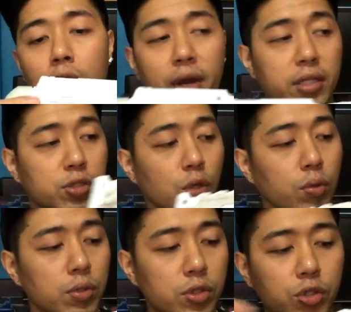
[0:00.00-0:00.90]
Alright,
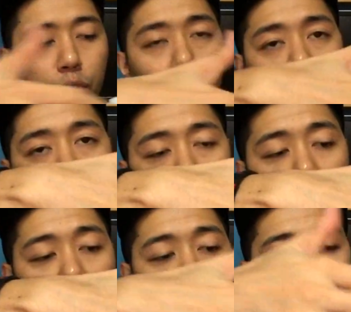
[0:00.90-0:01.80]
so screws are
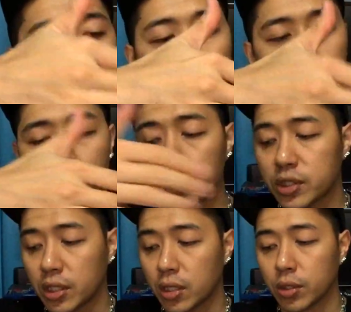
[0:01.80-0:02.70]
underneath here, no
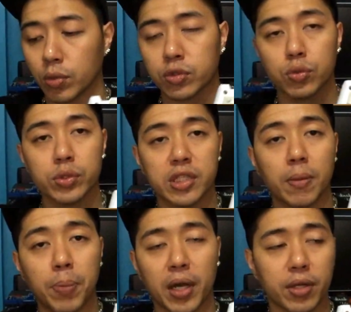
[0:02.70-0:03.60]
screws here, no screws
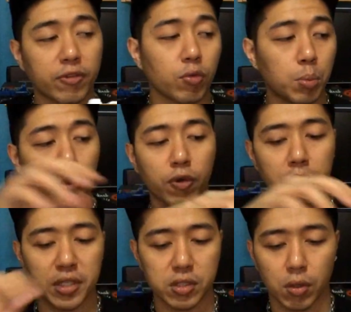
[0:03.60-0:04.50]
here, but you have to remove
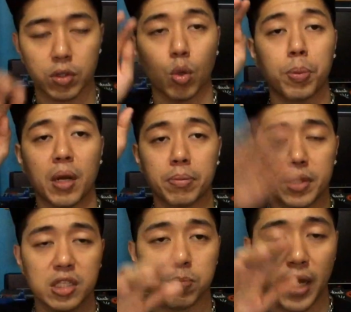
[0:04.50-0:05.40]
all this in order to open
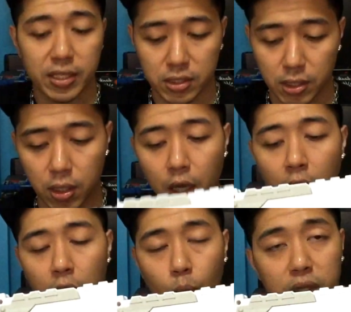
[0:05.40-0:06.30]
up this blaster.
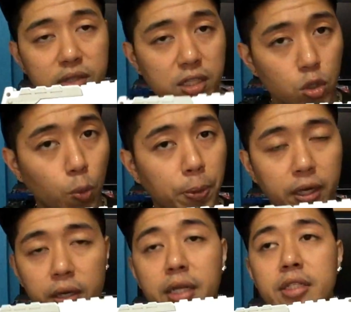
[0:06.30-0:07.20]
And once that's
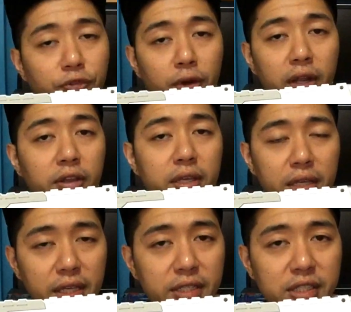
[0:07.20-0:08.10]
open, it's a very
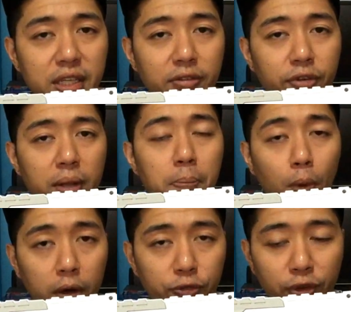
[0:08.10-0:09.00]
easy and very
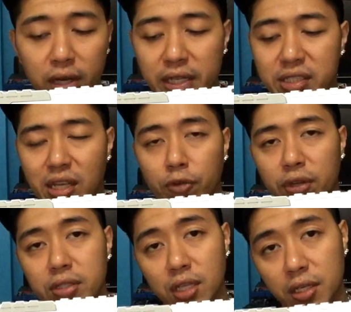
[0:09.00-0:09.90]
mod friendly set
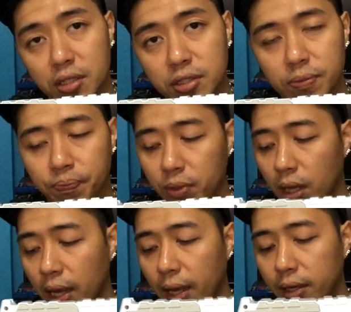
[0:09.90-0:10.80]
of internals,
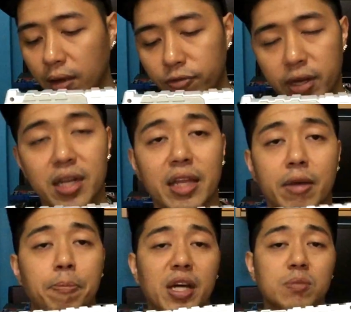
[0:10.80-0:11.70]
and I'm very glad
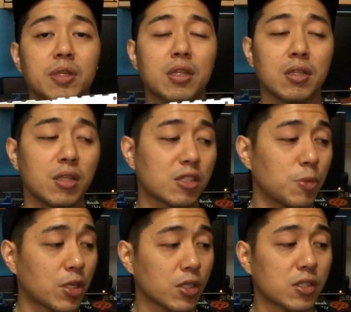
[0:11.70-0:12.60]
that Buzz Bee did this,
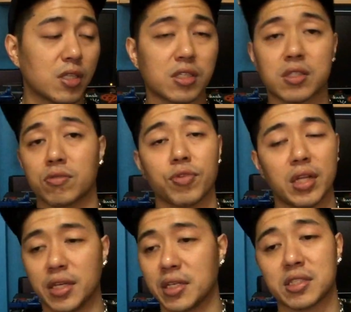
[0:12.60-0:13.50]
because this
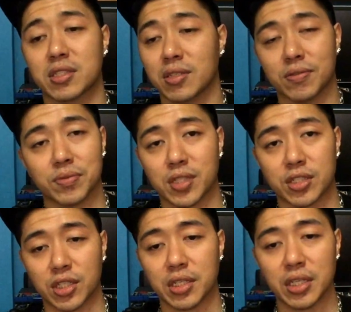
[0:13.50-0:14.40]
really is
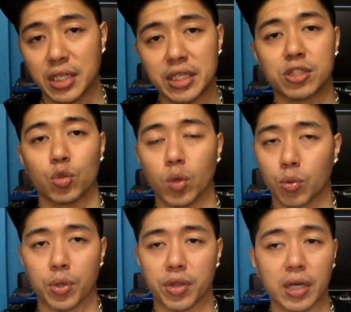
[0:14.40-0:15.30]
such an ease to
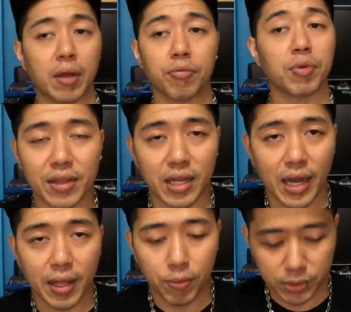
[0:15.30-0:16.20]
work with, and I'm glad that
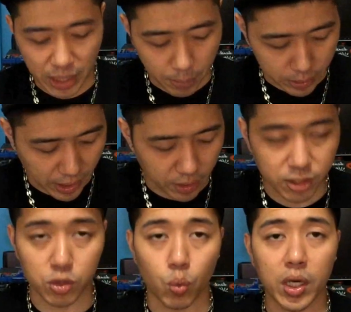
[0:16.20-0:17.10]
I was able to get
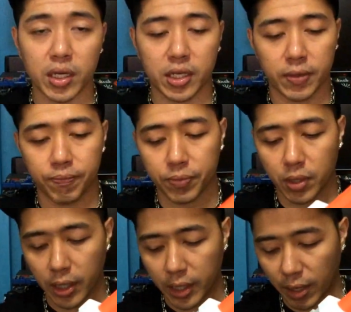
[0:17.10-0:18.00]
this to work,
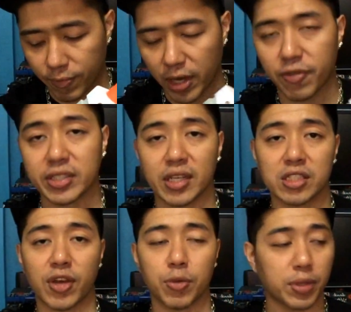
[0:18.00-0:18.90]
and I'm very
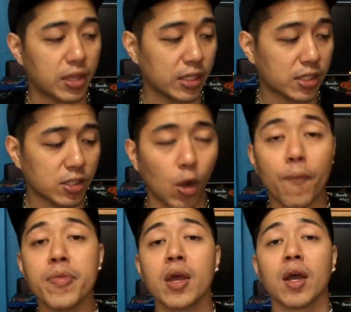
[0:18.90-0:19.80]
satisfied with this.
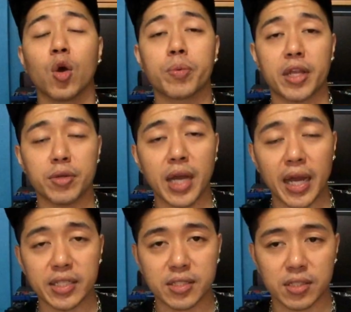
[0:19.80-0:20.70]
So hope that you
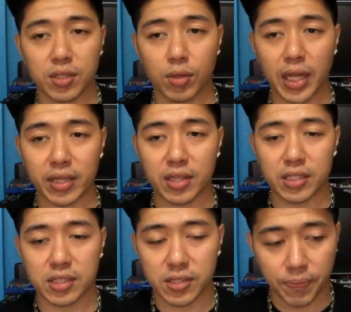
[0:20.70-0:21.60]
guys, you know, like
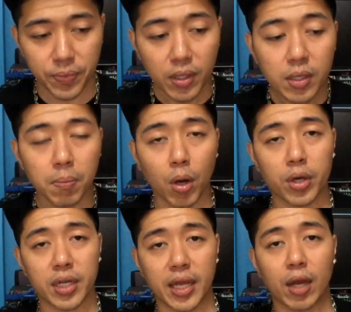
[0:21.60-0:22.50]
this
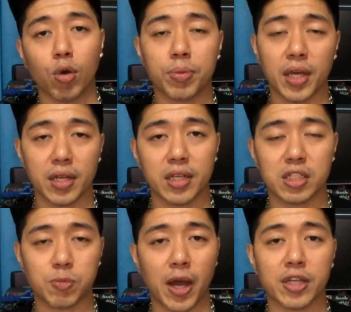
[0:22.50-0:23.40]
mod, and I hope that
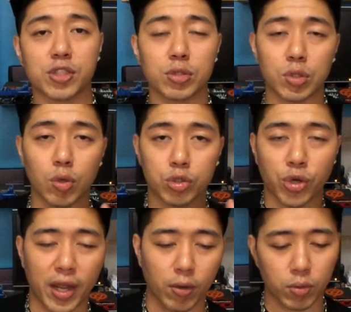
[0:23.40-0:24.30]
it inspires you to go
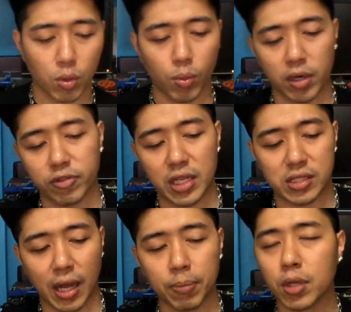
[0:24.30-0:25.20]
try out one of
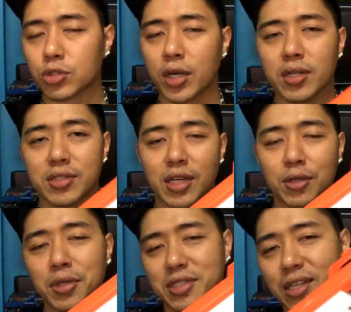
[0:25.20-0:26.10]
these. I'm not trying to
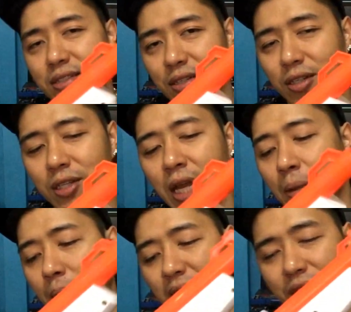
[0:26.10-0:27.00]
sell you the Sentinel,
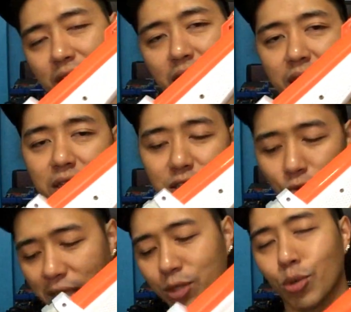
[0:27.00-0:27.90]
but I think that it's
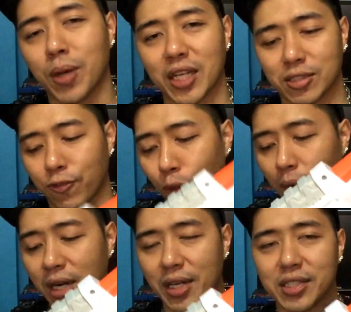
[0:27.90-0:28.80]
a really cool blaster for
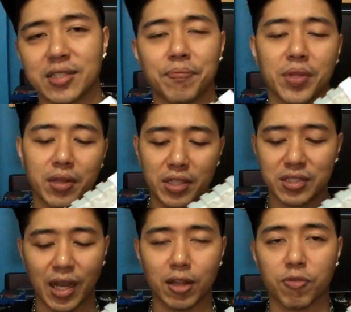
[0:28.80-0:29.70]
what it is.
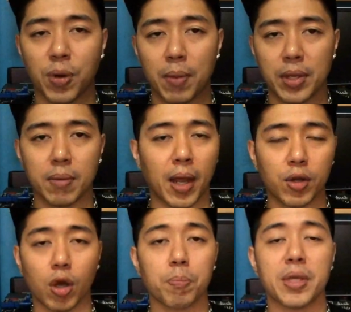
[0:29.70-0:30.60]
This style of priming
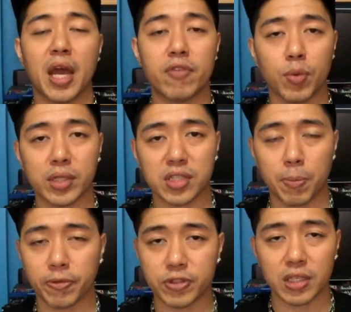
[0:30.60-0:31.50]
might not be everyone's
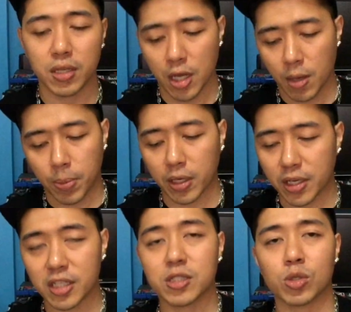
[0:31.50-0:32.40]
cup of tea, but
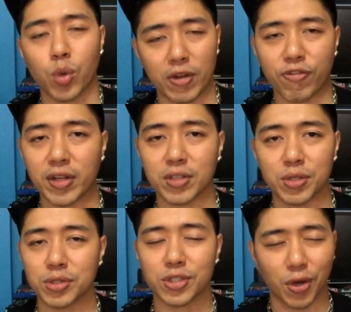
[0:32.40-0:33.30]
it is quite fun
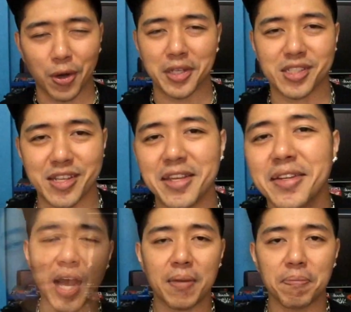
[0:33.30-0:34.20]
to use, honestly.
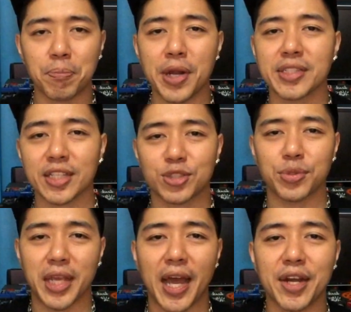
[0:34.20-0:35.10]
That brings us
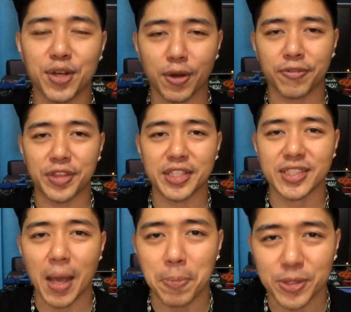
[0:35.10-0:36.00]
to the end of this